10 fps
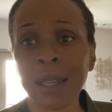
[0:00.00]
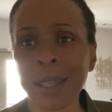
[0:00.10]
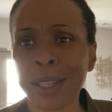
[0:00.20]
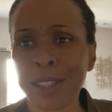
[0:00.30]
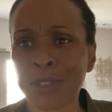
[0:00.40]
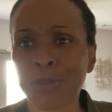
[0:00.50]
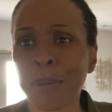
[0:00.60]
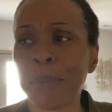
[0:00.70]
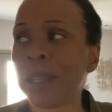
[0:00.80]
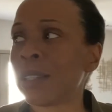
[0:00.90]
is
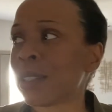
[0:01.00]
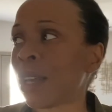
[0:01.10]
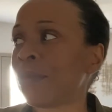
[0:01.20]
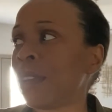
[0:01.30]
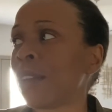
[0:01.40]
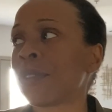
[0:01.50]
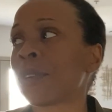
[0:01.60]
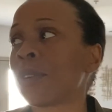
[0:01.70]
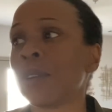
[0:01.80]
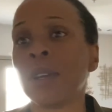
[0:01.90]
tremendous. I've
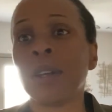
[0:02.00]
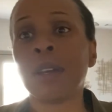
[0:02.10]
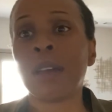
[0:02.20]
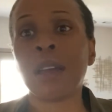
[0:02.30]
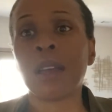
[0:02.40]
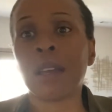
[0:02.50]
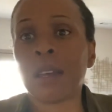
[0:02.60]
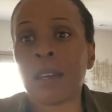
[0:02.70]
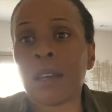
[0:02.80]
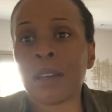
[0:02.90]
never
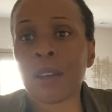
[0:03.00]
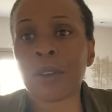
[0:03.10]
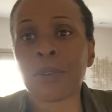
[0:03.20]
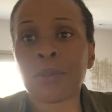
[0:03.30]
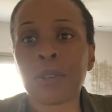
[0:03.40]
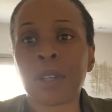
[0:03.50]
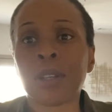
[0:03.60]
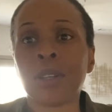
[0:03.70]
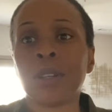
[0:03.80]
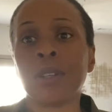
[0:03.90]
uh, earned,
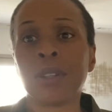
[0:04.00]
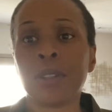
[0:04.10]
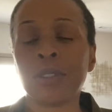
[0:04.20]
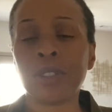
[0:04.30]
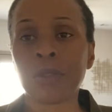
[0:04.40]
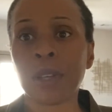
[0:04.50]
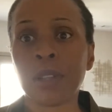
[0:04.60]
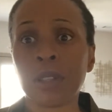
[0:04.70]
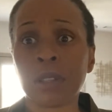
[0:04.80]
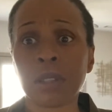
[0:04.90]
generated
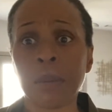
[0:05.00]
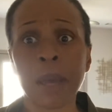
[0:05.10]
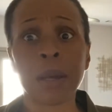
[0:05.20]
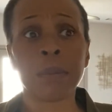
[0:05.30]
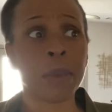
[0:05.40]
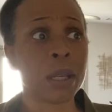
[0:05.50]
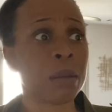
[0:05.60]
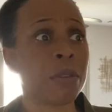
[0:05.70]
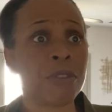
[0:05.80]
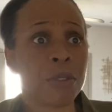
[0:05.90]
this amount of money
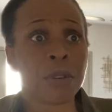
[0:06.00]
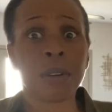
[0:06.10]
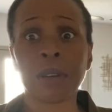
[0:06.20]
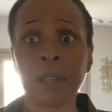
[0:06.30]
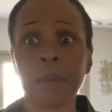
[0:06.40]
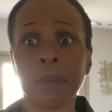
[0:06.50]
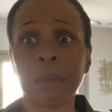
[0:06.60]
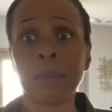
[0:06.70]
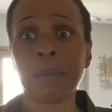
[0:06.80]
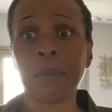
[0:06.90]
before in
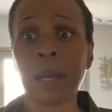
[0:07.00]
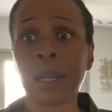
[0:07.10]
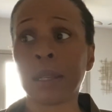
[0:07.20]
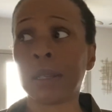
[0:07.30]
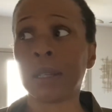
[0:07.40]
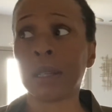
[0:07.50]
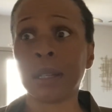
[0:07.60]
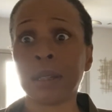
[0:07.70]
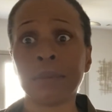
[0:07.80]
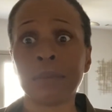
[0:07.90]
my,
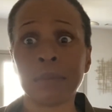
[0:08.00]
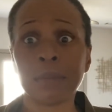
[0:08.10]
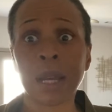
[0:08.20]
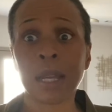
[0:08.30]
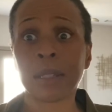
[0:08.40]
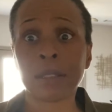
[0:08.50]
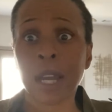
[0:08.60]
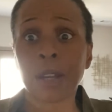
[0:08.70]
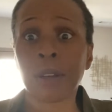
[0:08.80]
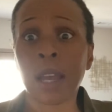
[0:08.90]
uh, my
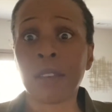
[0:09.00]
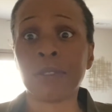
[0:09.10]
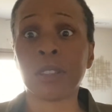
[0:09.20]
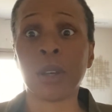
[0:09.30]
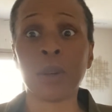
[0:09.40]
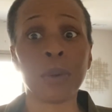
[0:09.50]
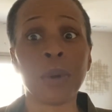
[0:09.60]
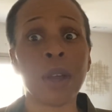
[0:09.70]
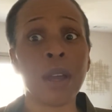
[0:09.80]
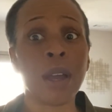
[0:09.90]
entire life. So,
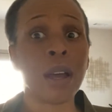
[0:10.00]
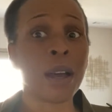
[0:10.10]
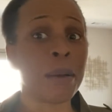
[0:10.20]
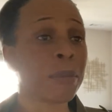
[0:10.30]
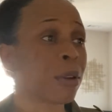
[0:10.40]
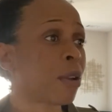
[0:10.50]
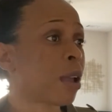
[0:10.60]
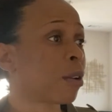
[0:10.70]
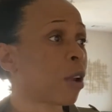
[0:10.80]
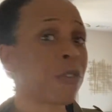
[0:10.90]
um,
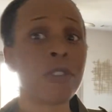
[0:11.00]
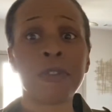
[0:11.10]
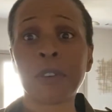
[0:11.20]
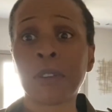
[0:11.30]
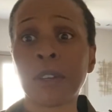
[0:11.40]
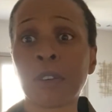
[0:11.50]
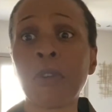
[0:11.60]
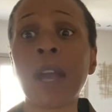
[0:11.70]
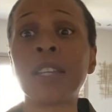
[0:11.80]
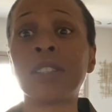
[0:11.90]
grateful for the
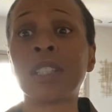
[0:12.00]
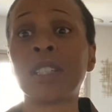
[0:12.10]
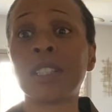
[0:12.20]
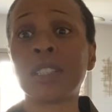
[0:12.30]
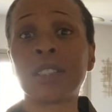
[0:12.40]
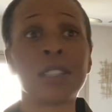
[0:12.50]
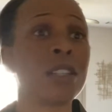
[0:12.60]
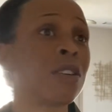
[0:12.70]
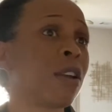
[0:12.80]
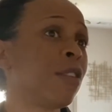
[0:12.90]
crisis
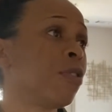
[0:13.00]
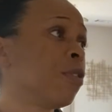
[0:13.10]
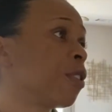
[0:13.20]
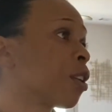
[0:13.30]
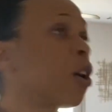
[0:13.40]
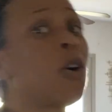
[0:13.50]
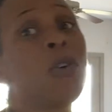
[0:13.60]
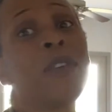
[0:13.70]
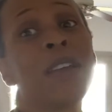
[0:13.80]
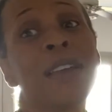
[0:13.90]
and grateful for
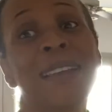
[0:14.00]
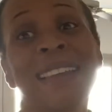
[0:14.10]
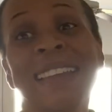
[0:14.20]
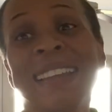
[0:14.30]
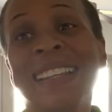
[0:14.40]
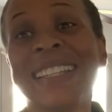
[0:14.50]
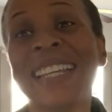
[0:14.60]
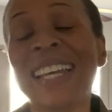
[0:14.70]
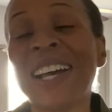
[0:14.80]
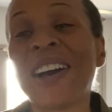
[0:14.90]
COVID and
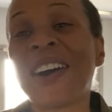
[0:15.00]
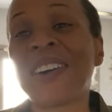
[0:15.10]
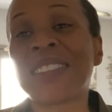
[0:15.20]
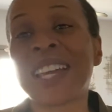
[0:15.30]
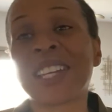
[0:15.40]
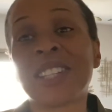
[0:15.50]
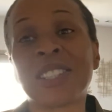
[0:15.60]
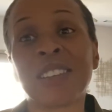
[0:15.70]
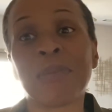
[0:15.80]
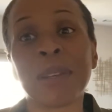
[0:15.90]
all that good
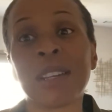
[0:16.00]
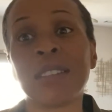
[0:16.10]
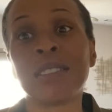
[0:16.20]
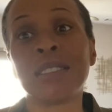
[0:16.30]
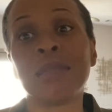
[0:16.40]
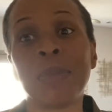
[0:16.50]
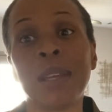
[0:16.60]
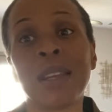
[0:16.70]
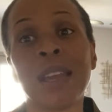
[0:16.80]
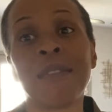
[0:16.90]
stuff because it's
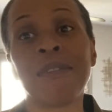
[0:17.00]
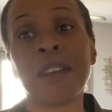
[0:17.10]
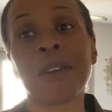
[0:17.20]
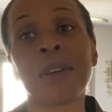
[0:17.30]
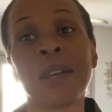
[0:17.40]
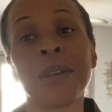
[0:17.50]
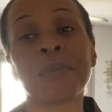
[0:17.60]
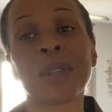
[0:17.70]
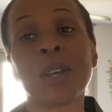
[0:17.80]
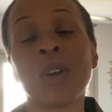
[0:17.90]
been a very
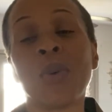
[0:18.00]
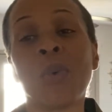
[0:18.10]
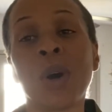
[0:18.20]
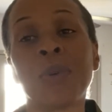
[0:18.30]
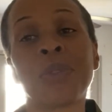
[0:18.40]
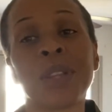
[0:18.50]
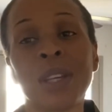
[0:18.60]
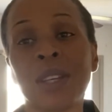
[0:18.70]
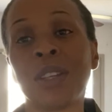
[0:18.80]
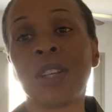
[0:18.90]

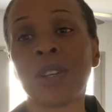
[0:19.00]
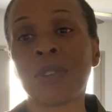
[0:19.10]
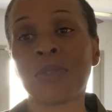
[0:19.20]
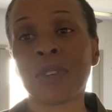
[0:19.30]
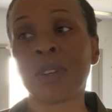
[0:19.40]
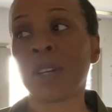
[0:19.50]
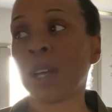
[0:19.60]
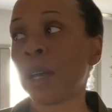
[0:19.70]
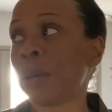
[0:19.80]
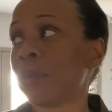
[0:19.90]
wealthy year for
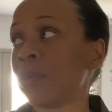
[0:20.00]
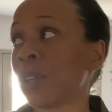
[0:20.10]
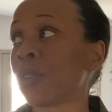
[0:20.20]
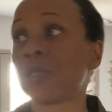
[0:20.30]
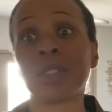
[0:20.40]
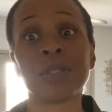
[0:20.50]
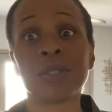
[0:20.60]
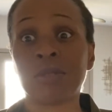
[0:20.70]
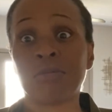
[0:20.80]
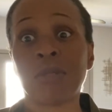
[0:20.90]
um,
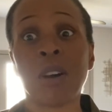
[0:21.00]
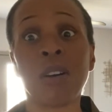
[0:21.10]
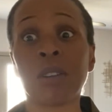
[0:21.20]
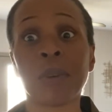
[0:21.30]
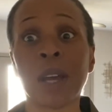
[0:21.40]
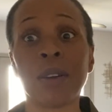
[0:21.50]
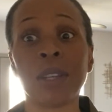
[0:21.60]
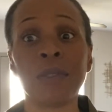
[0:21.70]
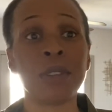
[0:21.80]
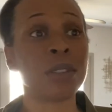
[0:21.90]
nurses all around.
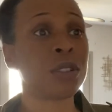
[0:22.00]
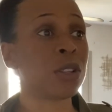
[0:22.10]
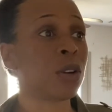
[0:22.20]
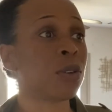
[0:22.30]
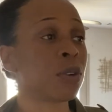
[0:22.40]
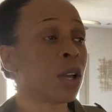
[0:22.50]
Even, you know,